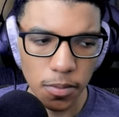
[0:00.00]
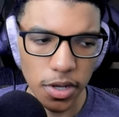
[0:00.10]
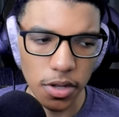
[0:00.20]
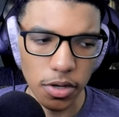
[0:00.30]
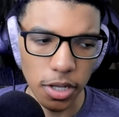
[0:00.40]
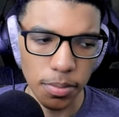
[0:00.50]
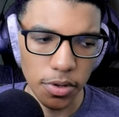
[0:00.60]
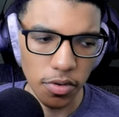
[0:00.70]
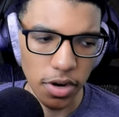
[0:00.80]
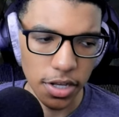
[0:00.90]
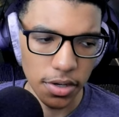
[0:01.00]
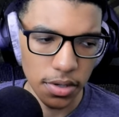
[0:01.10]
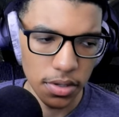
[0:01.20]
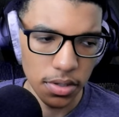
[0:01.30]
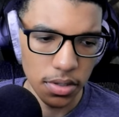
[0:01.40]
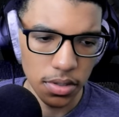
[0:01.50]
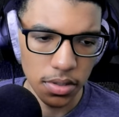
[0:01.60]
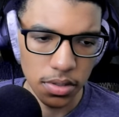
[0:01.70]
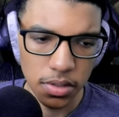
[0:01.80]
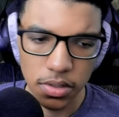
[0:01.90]
Wait, There's okay, put it right here.
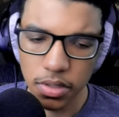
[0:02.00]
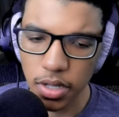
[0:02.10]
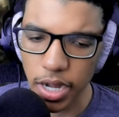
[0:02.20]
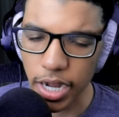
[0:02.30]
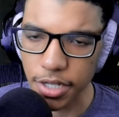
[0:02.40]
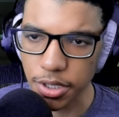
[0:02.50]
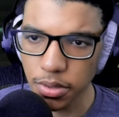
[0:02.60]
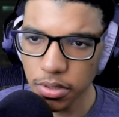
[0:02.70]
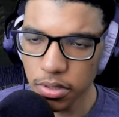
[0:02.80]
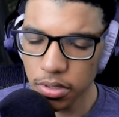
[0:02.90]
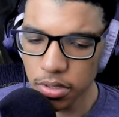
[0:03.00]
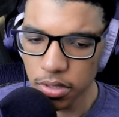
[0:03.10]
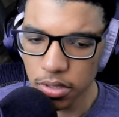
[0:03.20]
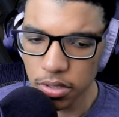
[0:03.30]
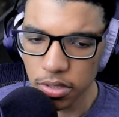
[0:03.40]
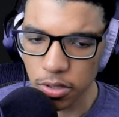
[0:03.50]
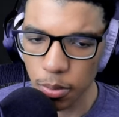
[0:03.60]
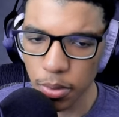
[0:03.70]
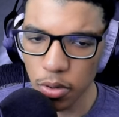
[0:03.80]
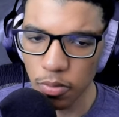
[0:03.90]
I got you.
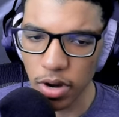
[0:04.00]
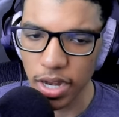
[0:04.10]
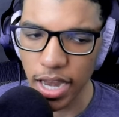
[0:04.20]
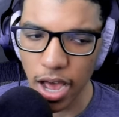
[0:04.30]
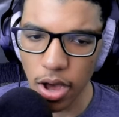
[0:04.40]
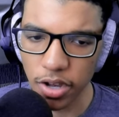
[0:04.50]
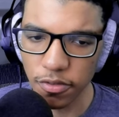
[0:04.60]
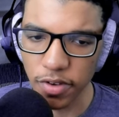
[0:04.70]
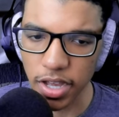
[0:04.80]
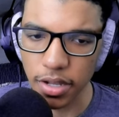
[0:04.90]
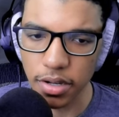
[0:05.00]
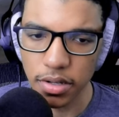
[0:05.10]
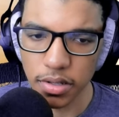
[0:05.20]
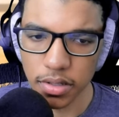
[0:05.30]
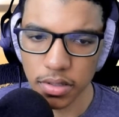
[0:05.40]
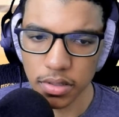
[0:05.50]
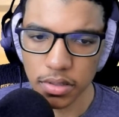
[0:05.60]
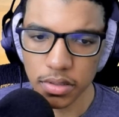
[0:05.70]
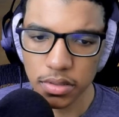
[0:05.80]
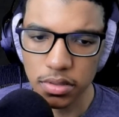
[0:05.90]
So boom, right now I could fight.
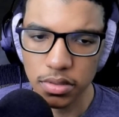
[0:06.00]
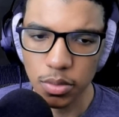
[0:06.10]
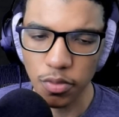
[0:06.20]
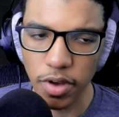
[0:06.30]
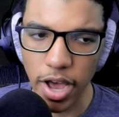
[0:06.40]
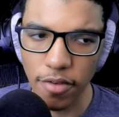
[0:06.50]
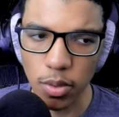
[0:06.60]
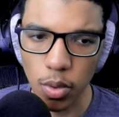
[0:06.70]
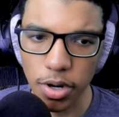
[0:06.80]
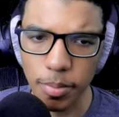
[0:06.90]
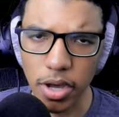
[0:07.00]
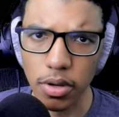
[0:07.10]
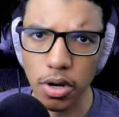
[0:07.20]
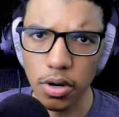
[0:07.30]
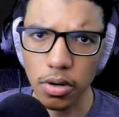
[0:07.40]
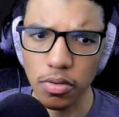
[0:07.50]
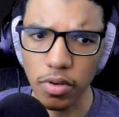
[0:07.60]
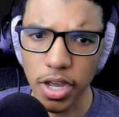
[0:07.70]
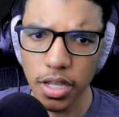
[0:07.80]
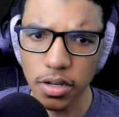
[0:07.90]
Without having to worry about her,
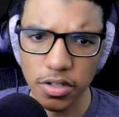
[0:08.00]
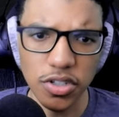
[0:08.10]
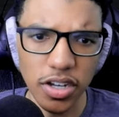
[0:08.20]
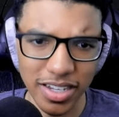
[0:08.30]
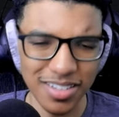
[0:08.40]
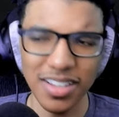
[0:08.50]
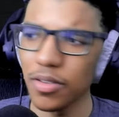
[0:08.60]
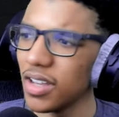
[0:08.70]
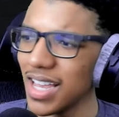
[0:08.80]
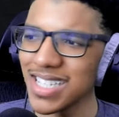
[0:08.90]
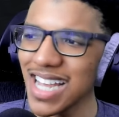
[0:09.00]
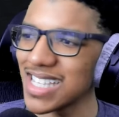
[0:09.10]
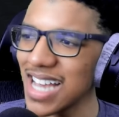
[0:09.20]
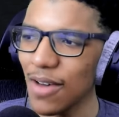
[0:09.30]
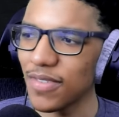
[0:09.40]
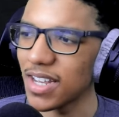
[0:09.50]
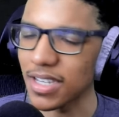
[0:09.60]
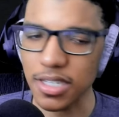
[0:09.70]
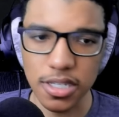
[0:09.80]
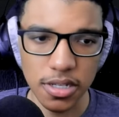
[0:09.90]
right? right? Yeah. It's not thanks. time for
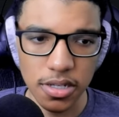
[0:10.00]
this.